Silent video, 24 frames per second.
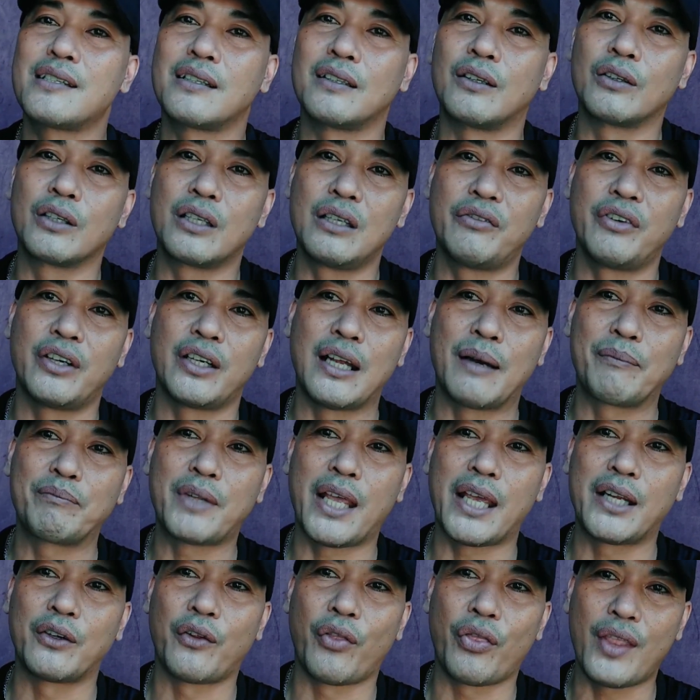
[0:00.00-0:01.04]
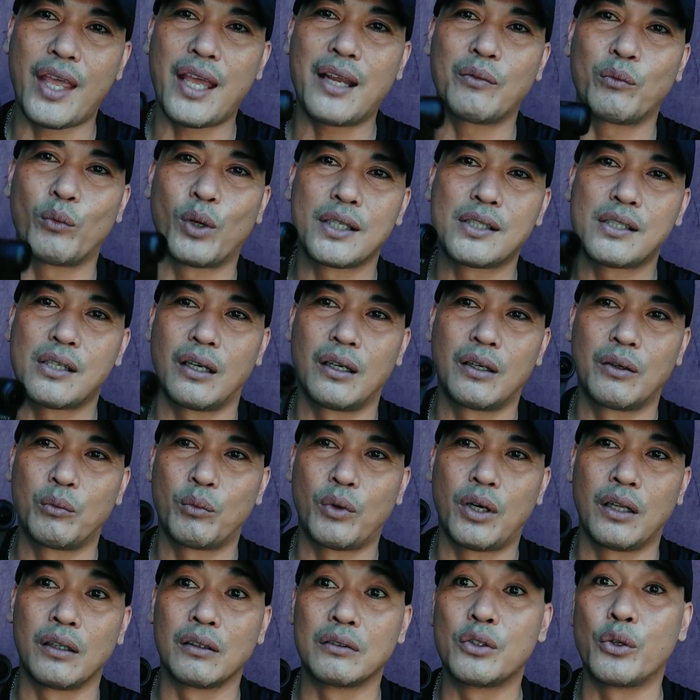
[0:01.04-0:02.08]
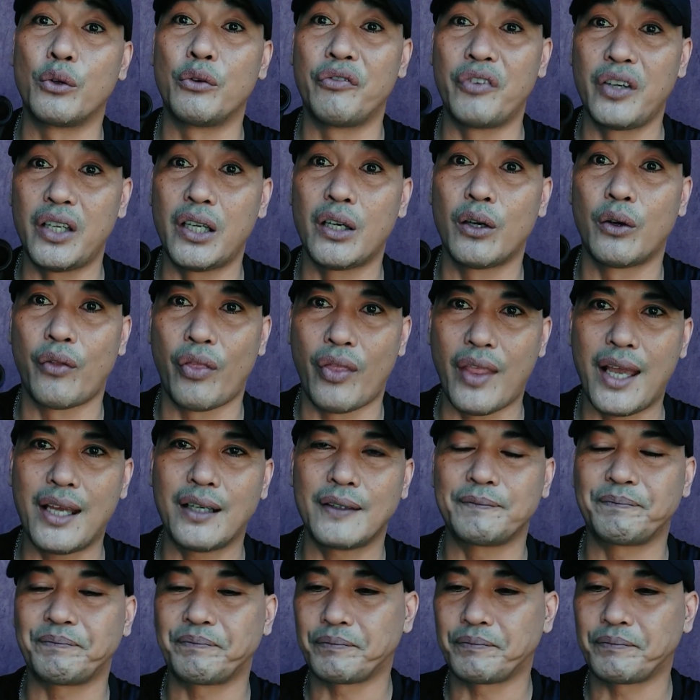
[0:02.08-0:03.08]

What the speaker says: and I'll give you an update on that once I'll do a video on that.